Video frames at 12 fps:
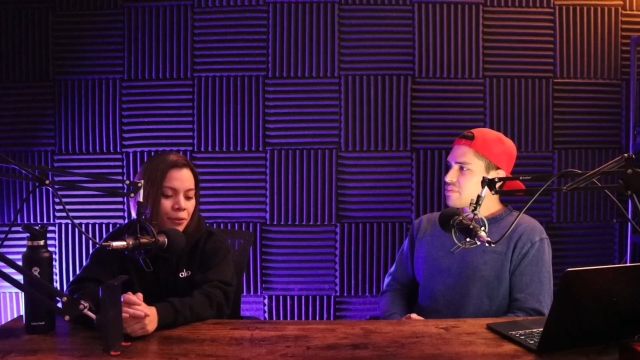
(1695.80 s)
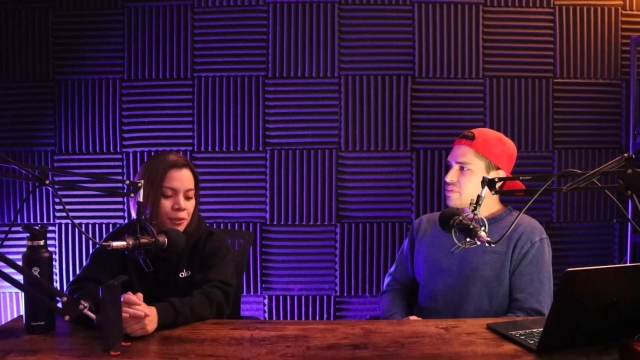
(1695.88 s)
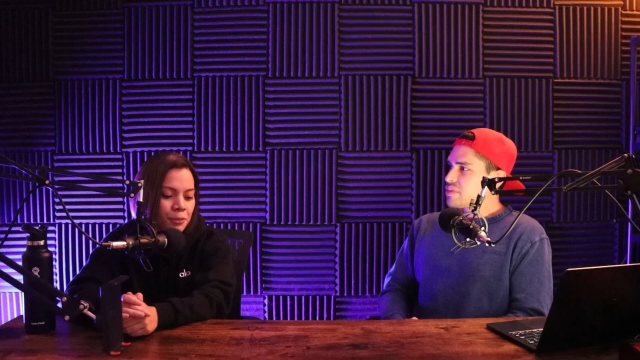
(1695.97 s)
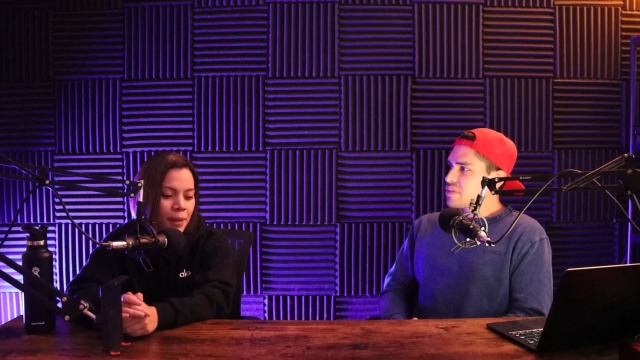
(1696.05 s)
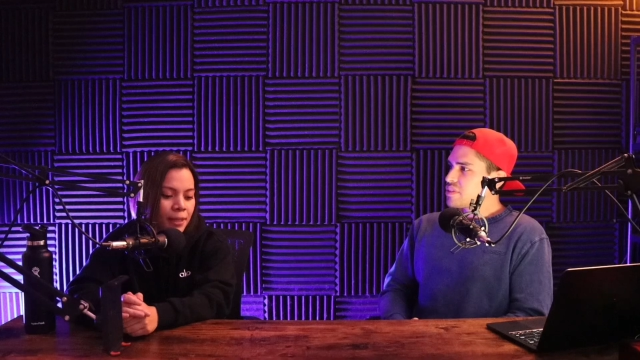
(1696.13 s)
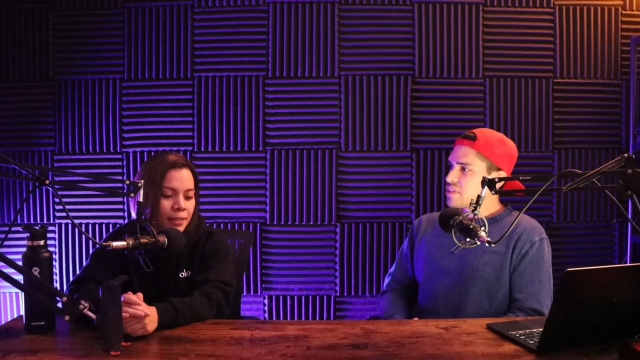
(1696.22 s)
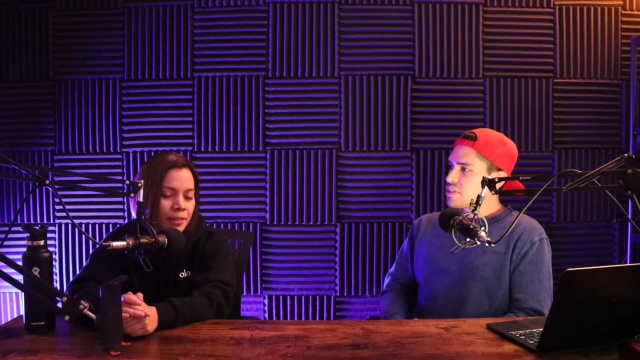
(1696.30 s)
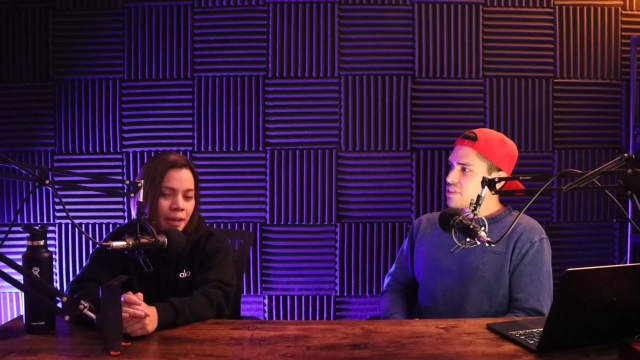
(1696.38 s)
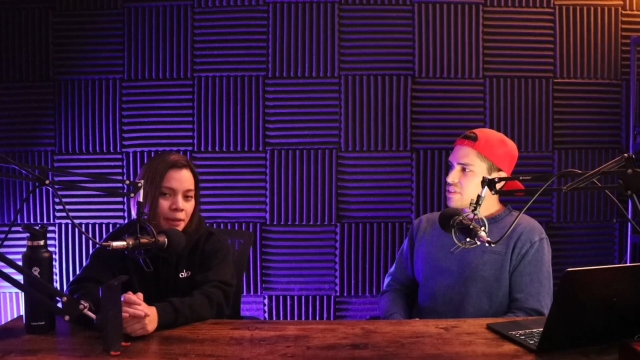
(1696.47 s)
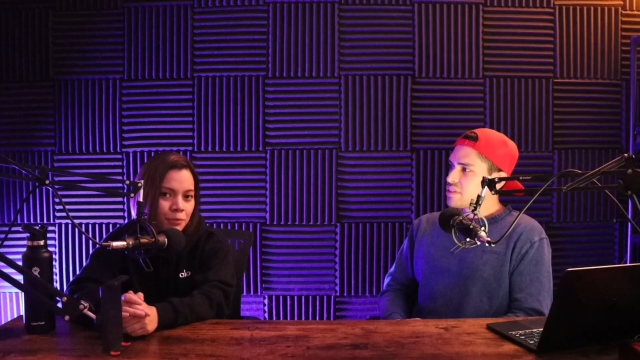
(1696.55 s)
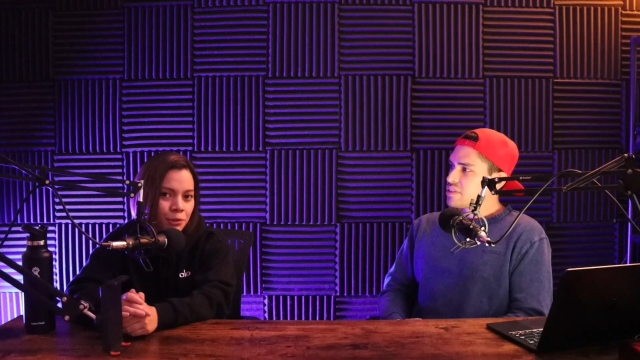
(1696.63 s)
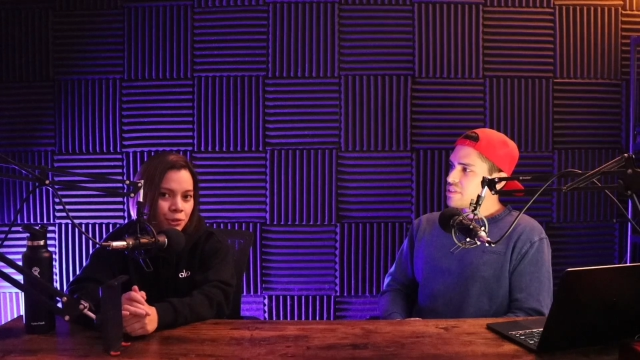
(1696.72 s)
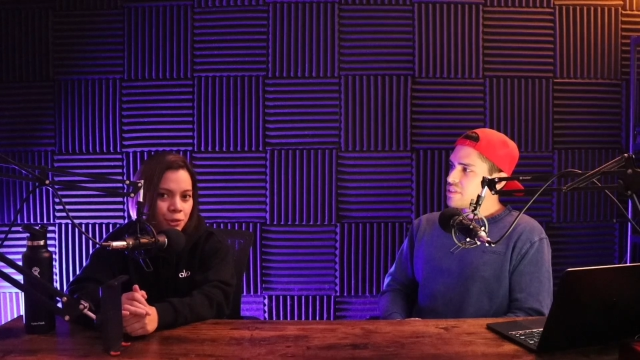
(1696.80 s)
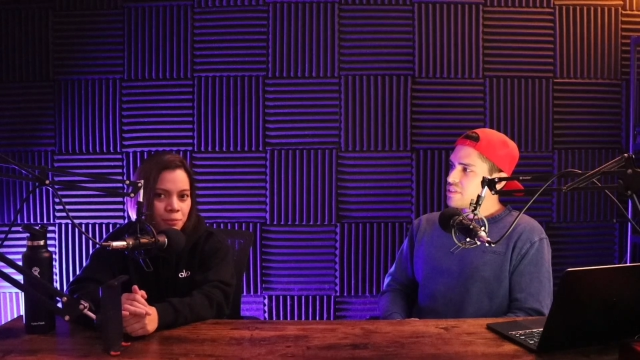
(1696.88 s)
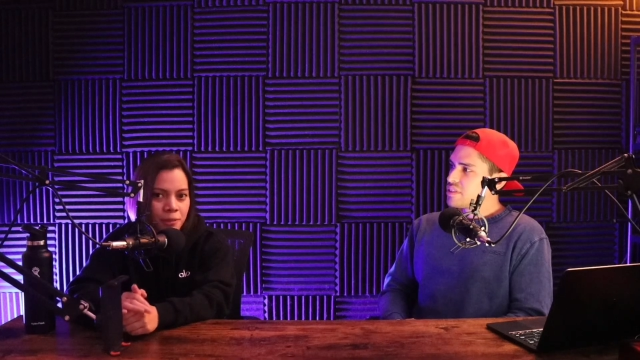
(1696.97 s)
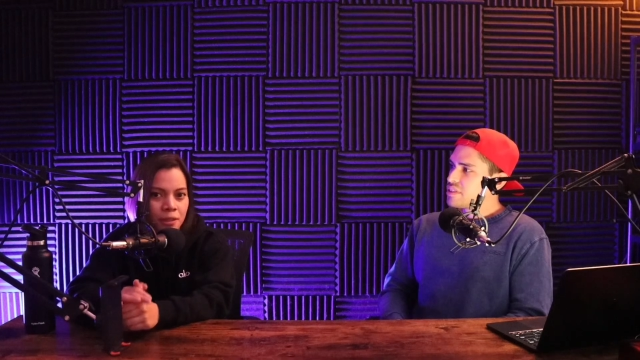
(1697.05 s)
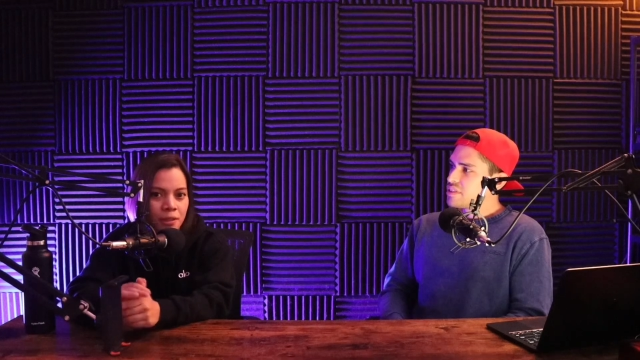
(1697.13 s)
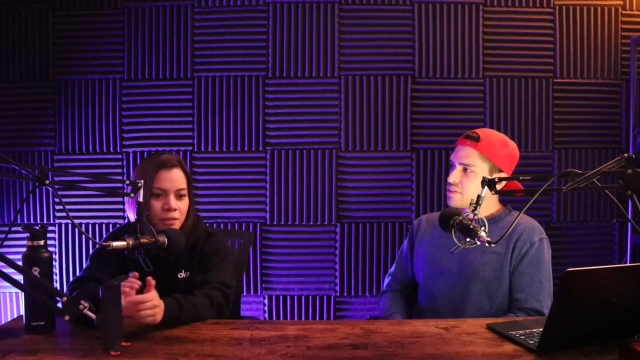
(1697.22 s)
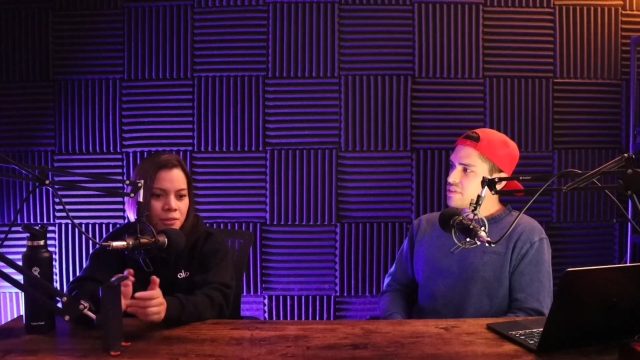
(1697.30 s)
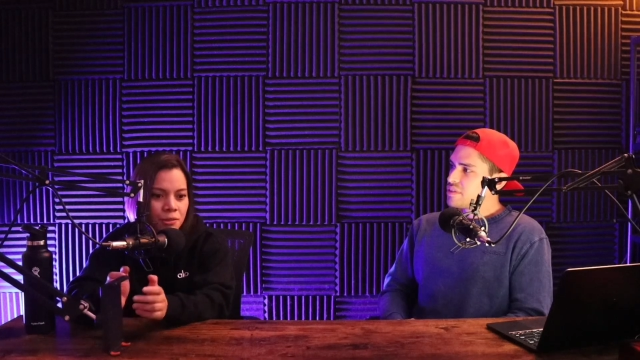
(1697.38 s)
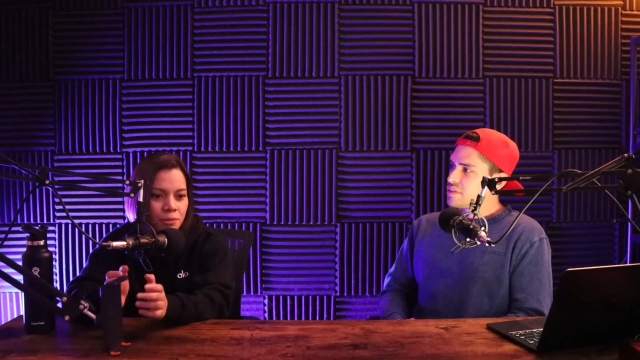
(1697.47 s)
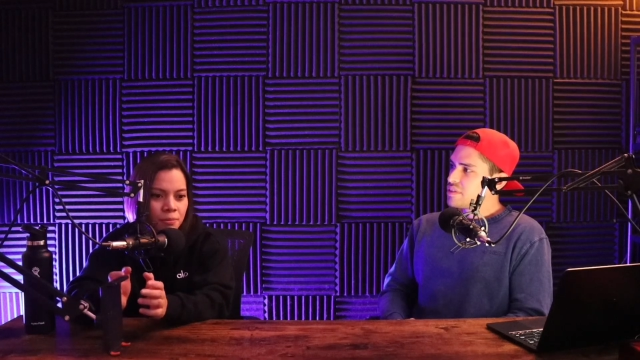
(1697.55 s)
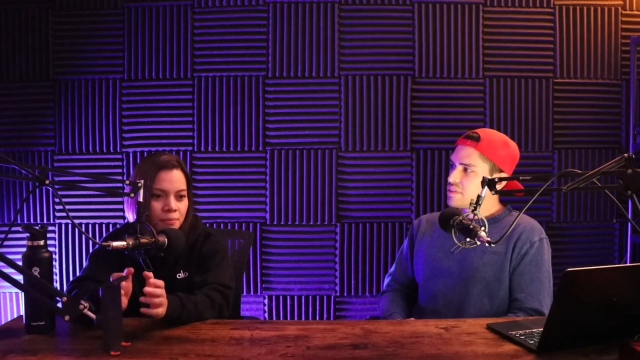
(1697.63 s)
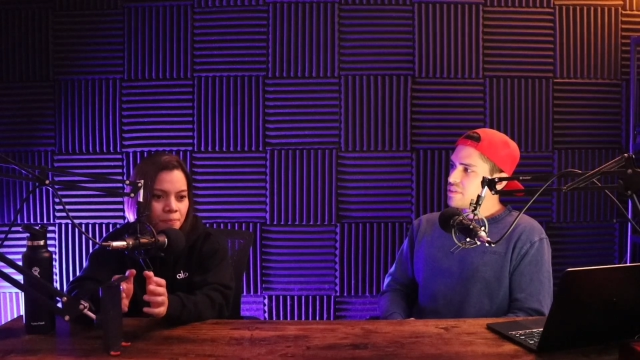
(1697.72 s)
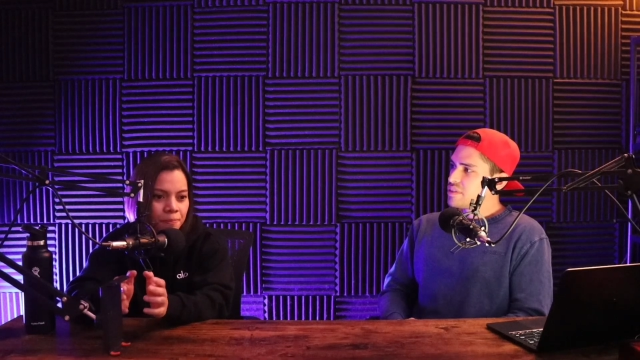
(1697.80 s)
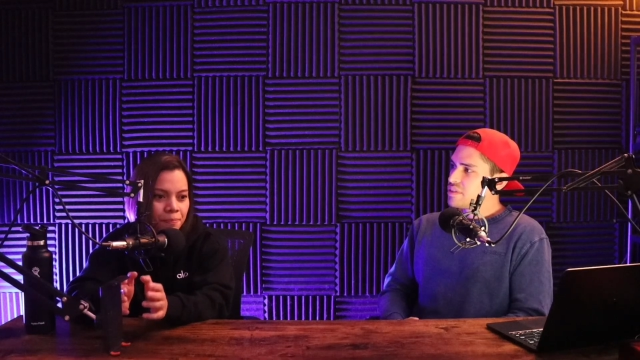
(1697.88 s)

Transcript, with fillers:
Speaker 1: about this many times just because